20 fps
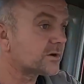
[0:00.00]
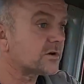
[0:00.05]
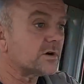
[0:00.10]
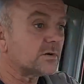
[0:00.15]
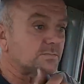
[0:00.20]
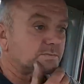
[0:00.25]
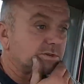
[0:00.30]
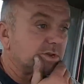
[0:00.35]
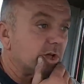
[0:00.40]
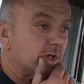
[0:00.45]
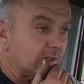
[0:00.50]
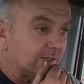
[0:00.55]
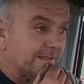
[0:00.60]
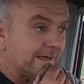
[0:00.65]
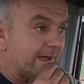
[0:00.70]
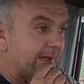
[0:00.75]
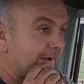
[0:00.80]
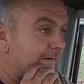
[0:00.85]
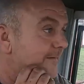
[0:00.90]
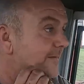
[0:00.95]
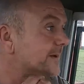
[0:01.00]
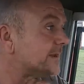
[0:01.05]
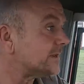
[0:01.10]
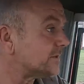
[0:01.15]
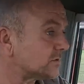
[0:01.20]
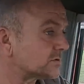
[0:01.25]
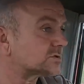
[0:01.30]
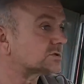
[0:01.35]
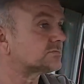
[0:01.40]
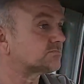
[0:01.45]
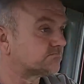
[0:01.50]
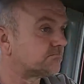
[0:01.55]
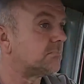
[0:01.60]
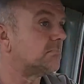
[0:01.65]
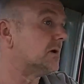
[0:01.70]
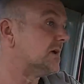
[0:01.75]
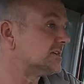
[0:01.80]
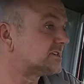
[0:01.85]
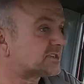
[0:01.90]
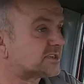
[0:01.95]
the crop's all there, and it looks
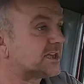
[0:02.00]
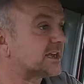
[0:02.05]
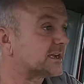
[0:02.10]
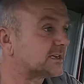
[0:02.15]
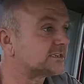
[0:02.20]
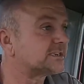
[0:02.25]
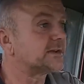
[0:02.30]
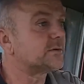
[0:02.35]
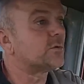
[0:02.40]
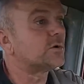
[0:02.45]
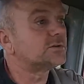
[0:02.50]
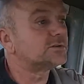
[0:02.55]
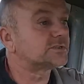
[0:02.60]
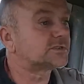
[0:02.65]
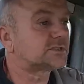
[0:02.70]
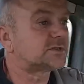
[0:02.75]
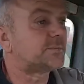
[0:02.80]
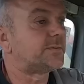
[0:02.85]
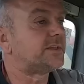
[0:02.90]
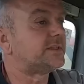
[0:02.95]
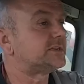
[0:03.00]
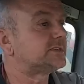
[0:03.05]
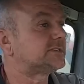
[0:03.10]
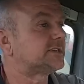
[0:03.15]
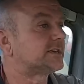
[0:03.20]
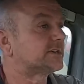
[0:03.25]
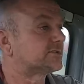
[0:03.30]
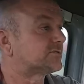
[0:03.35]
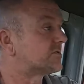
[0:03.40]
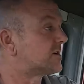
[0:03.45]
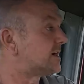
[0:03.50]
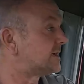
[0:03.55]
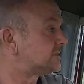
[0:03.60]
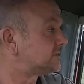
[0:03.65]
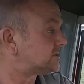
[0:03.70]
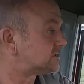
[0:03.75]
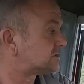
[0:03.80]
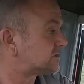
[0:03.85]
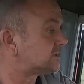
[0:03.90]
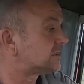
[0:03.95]
as thick as it wants to be, the 6
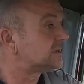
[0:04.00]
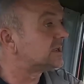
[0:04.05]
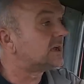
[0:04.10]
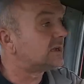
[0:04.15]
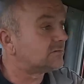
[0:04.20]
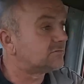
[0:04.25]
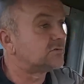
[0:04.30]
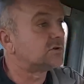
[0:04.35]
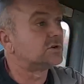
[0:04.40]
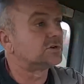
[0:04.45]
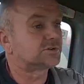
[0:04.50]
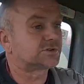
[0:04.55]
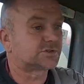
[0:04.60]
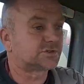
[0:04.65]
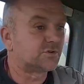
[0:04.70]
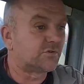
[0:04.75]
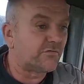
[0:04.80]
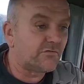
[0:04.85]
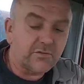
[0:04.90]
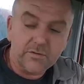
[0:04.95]
rods real stuff.